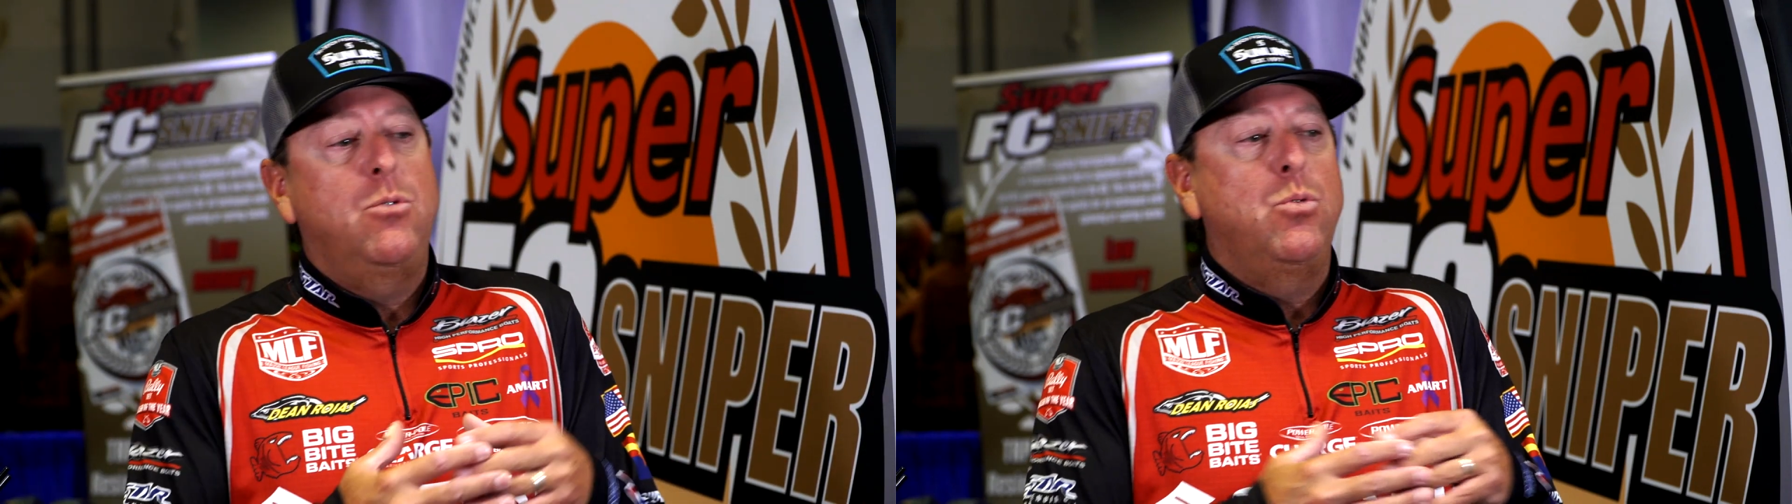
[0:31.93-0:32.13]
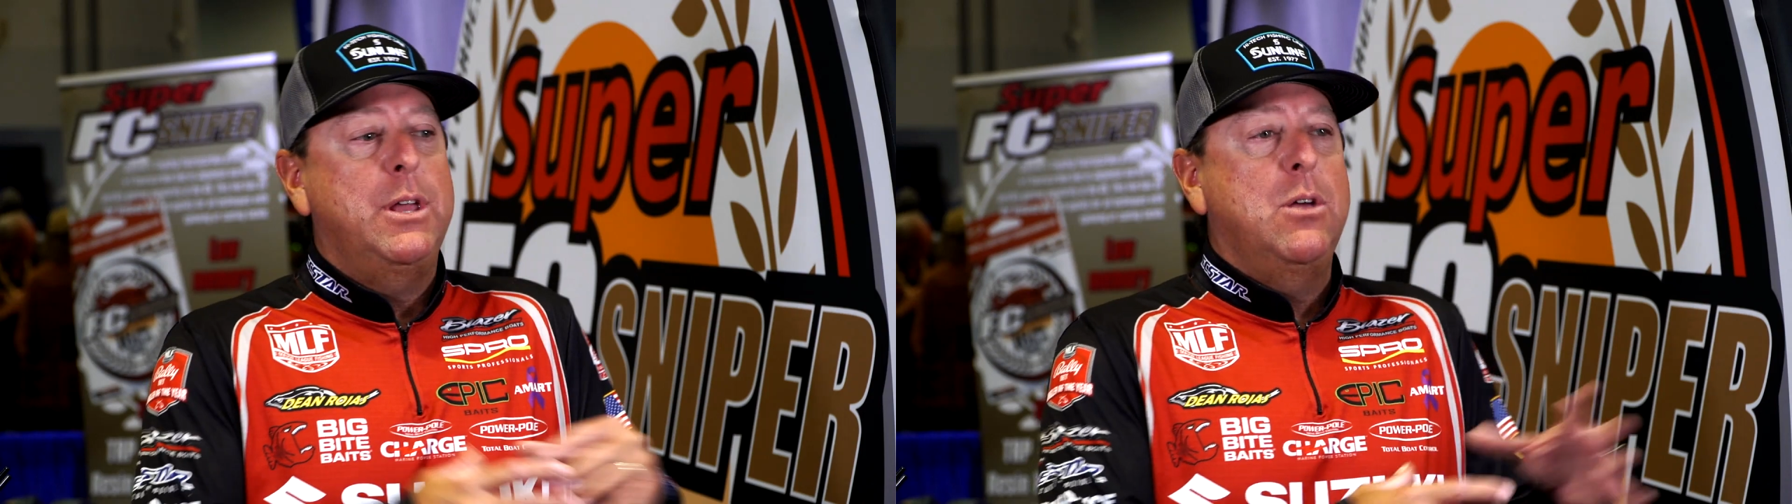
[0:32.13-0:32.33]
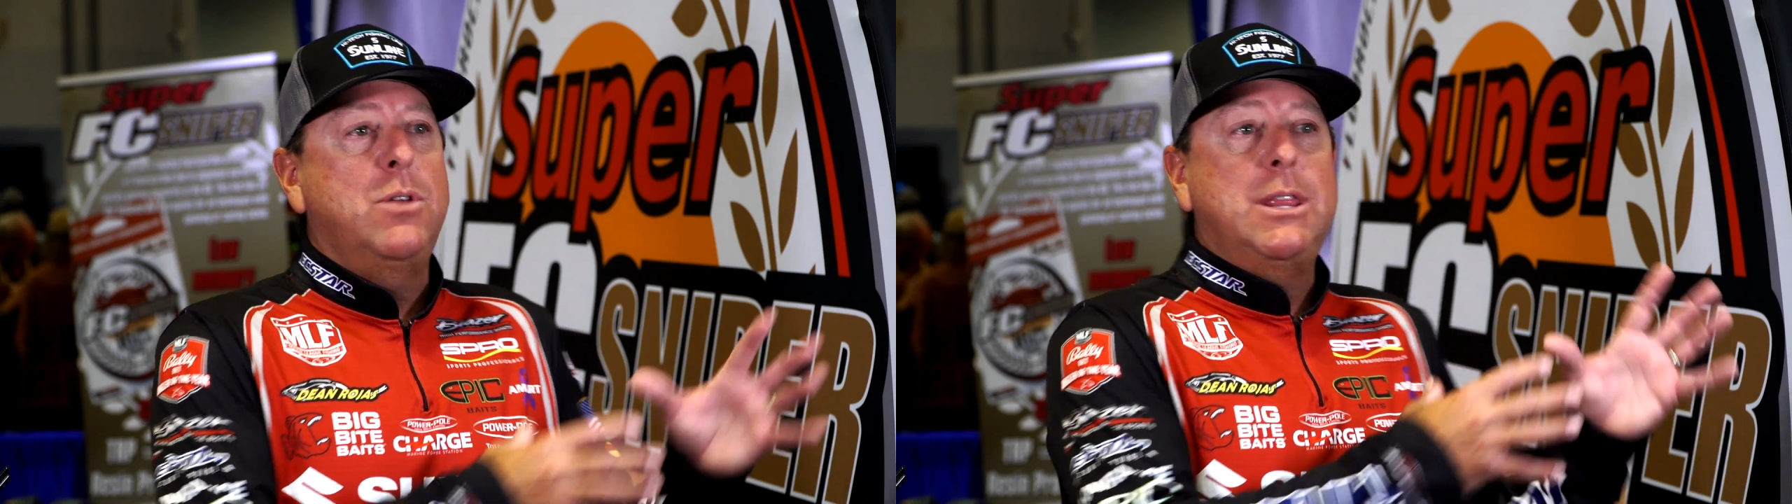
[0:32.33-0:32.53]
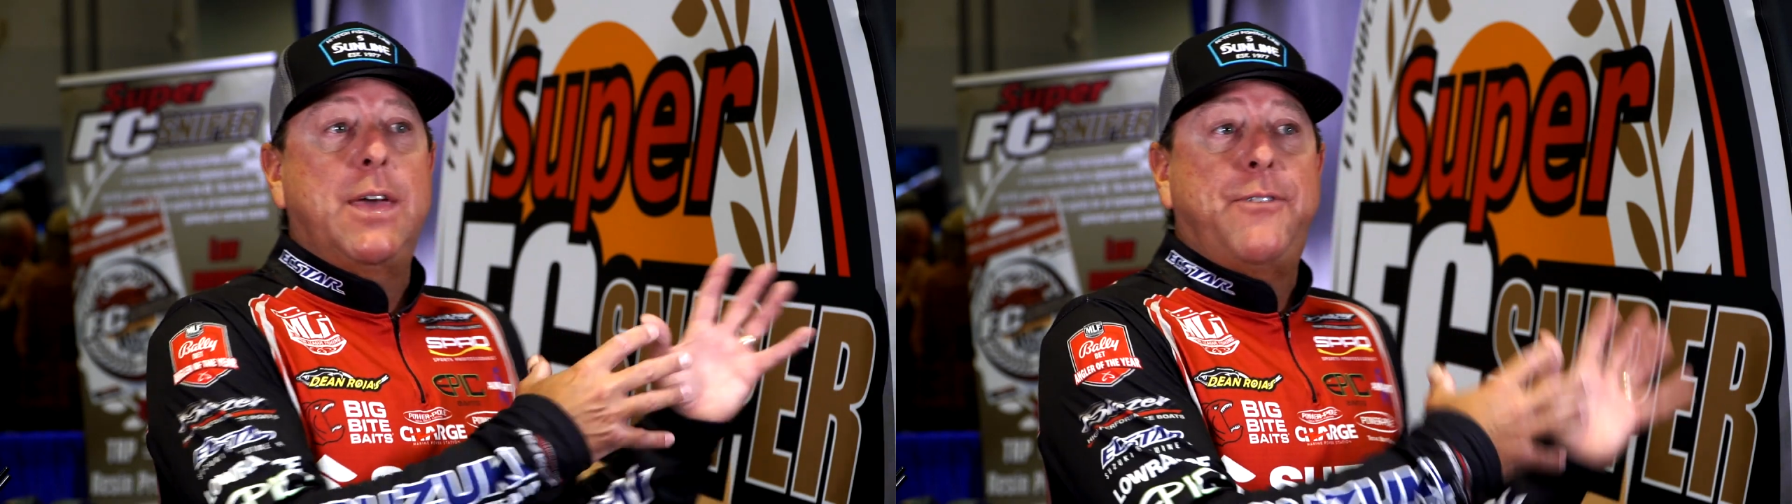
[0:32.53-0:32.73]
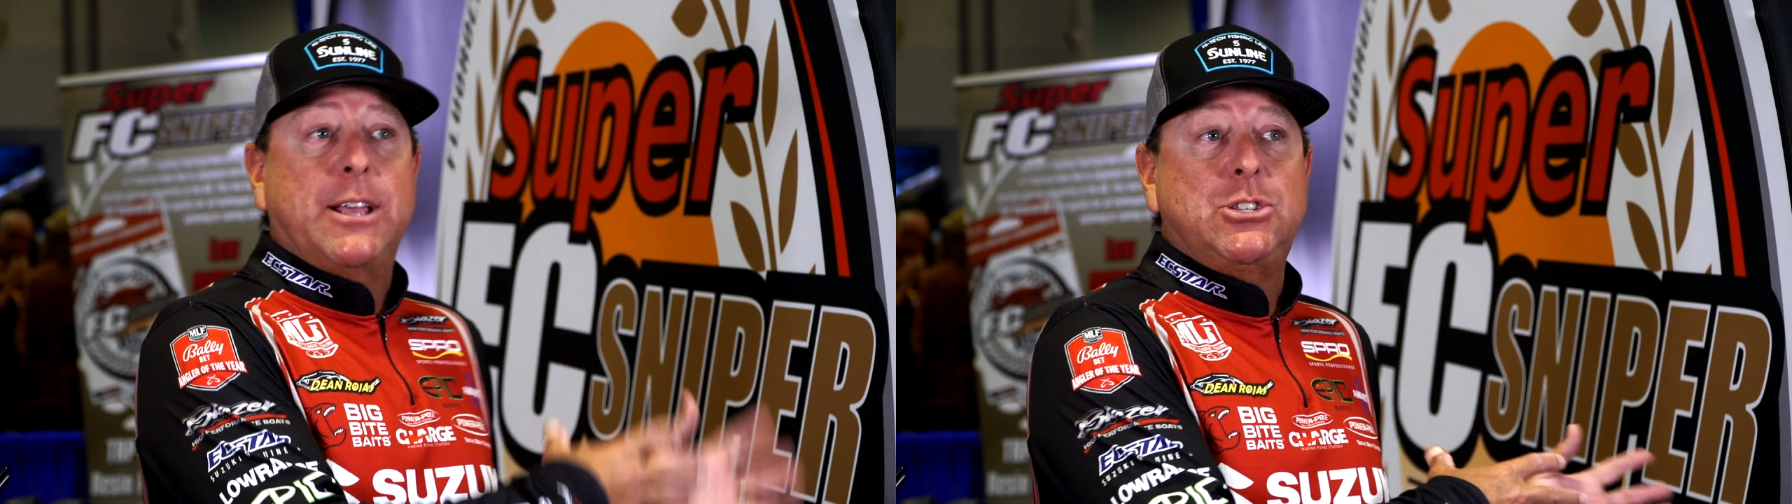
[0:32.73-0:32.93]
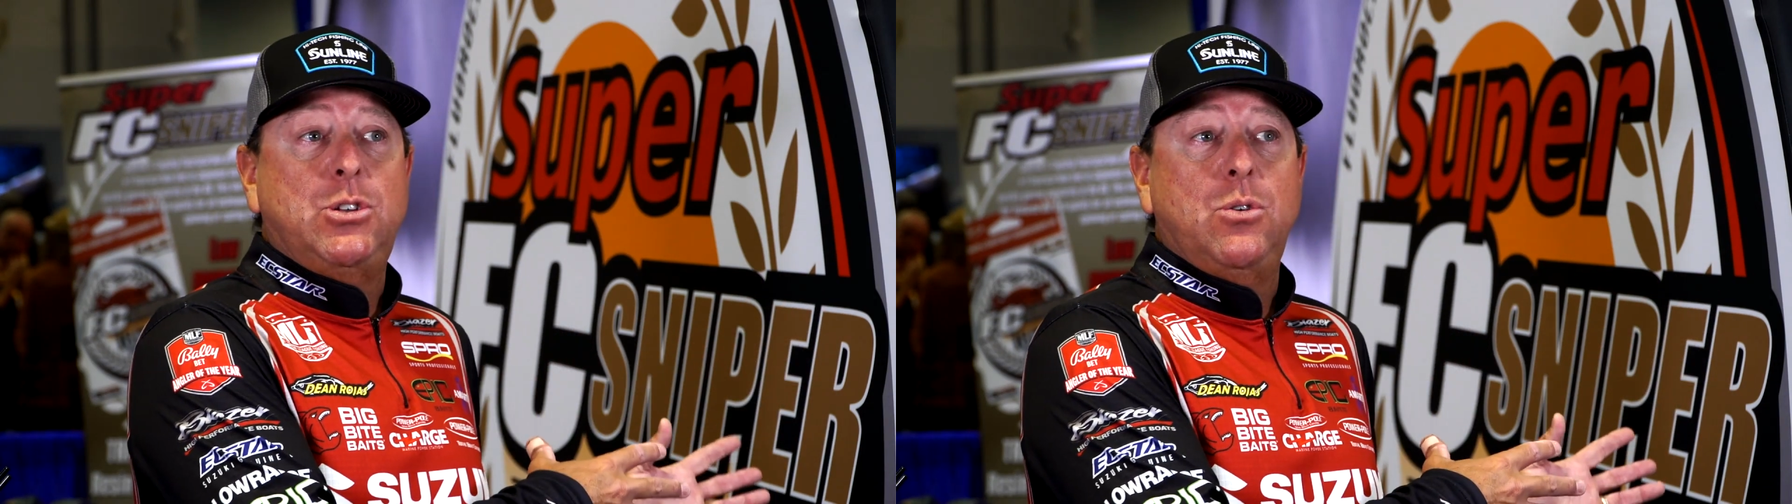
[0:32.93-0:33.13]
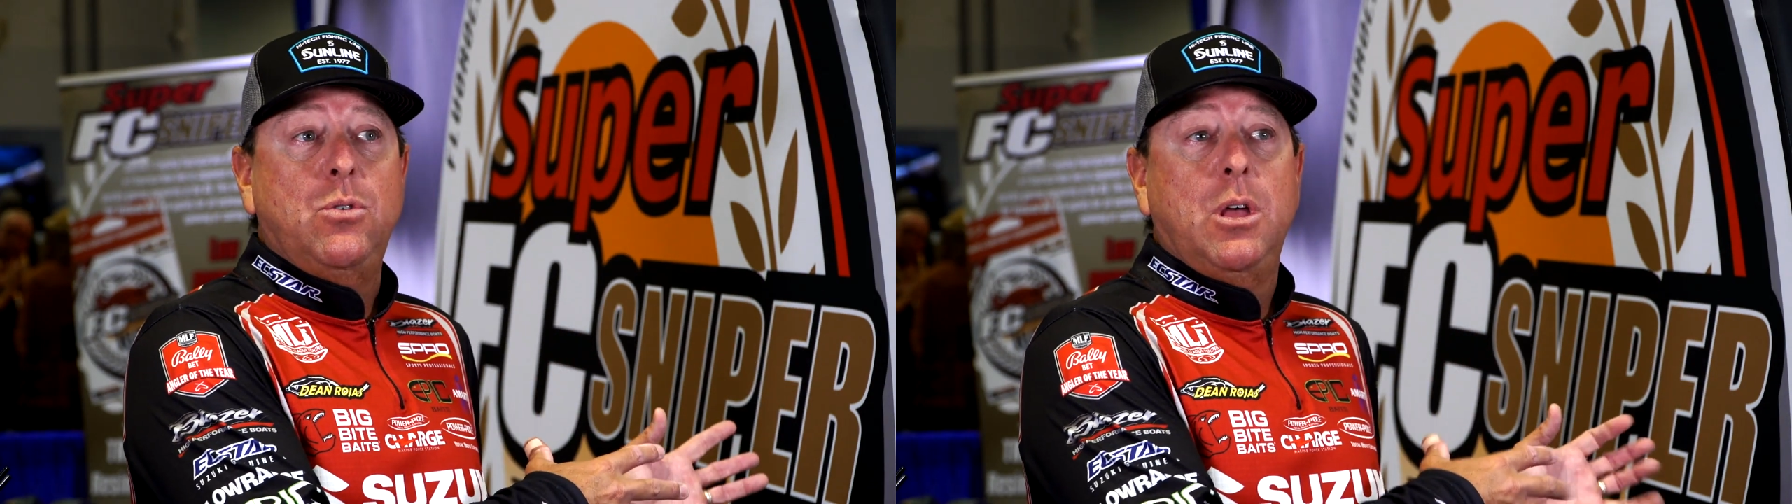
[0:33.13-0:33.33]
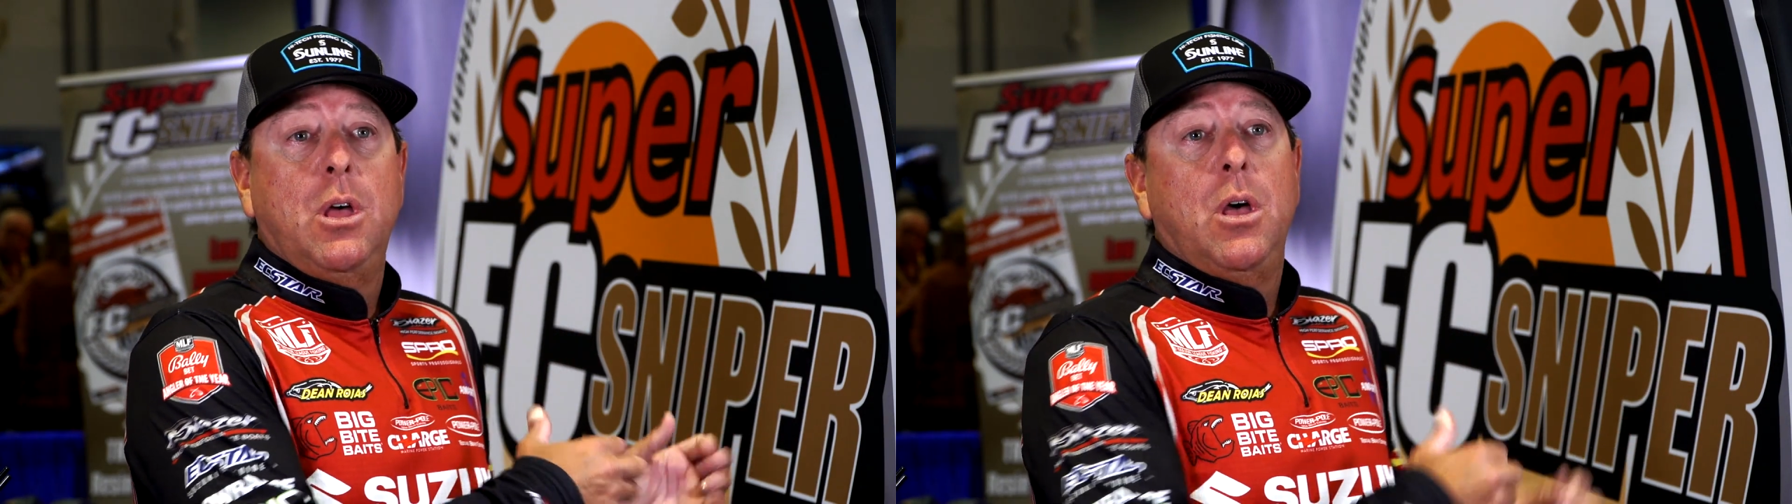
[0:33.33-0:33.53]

you really don't need the FX2